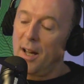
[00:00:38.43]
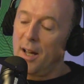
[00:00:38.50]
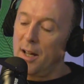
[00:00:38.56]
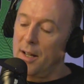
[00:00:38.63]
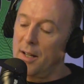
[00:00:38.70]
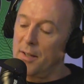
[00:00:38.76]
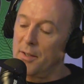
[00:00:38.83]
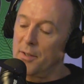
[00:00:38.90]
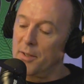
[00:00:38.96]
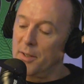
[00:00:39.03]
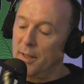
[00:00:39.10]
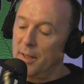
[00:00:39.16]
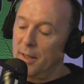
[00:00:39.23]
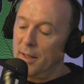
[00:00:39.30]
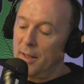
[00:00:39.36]

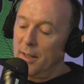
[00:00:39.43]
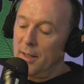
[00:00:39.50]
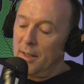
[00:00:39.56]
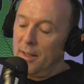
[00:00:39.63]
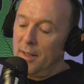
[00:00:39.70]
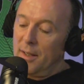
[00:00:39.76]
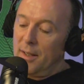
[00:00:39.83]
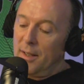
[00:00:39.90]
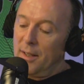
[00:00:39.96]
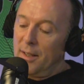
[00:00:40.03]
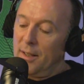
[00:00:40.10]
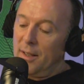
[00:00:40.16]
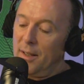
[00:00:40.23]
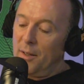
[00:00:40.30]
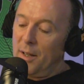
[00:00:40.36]
And
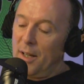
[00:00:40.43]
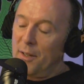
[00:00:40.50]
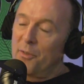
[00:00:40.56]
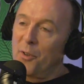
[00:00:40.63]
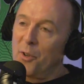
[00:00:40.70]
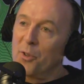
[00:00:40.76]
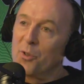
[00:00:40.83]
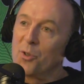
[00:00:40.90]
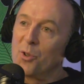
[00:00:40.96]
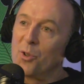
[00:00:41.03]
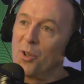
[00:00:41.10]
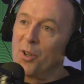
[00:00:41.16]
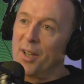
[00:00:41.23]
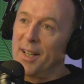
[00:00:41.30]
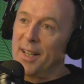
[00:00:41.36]
I found
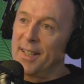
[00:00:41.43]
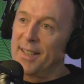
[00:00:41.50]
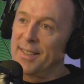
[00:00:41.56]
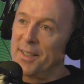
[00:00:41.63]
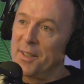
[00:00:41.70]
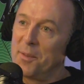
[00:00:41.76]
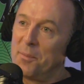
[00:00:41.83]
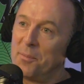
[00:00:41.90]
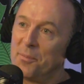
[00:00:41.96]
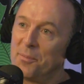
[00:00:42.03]
you on LinkedIn,